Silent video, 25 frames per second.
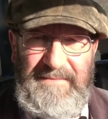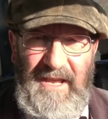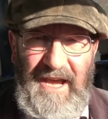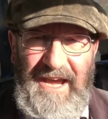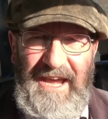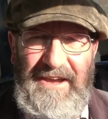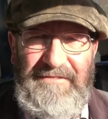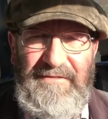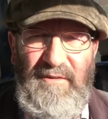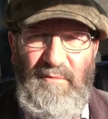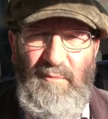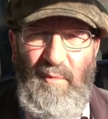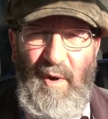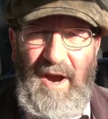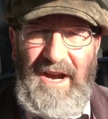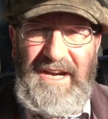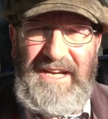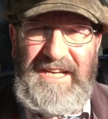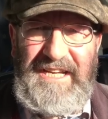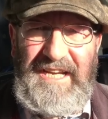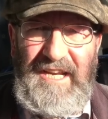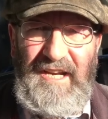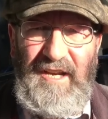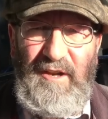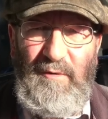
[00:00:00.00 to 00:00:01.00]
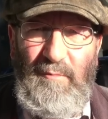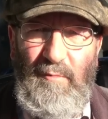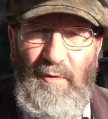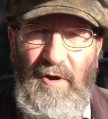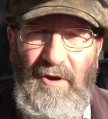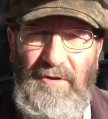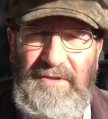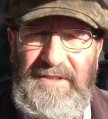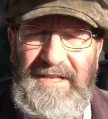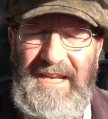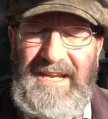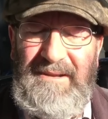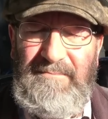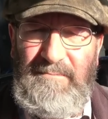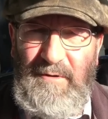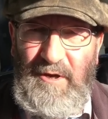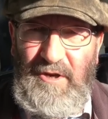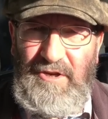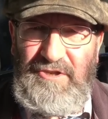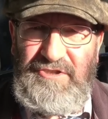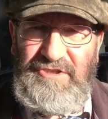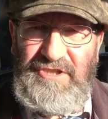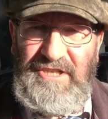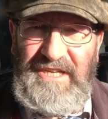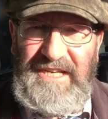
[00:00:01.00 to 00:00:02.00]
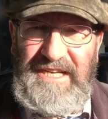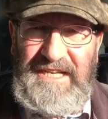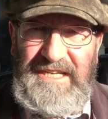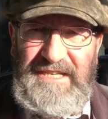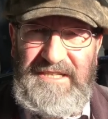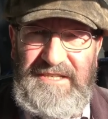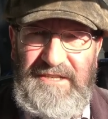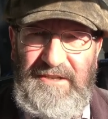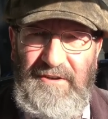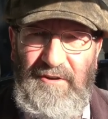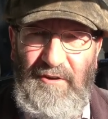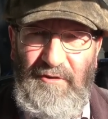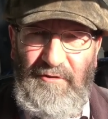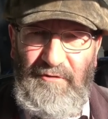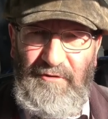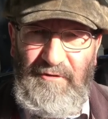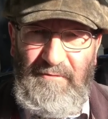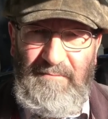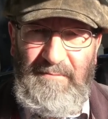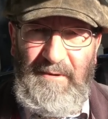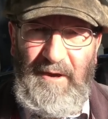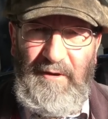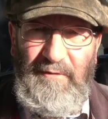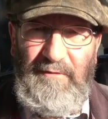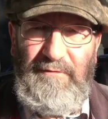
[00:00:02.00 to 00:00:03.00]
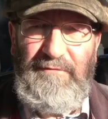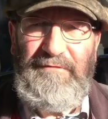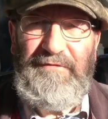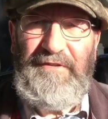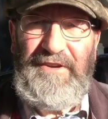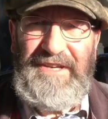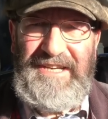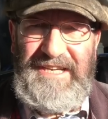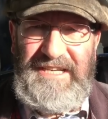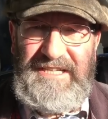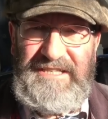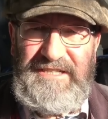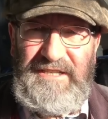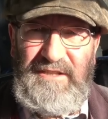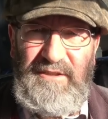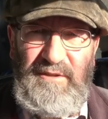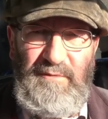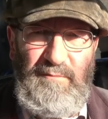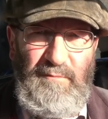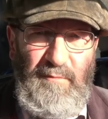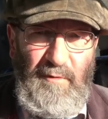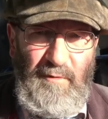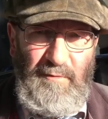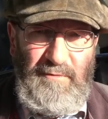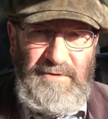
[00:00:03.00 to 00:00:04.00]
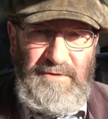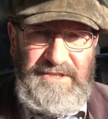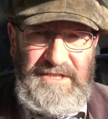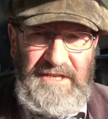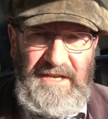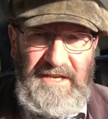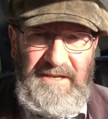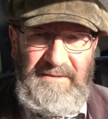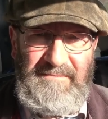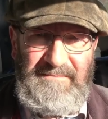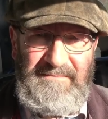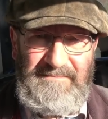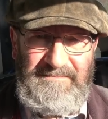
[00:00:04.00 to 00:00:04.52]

I have a 1 kilowatt immersion heater on the boat for heating the water.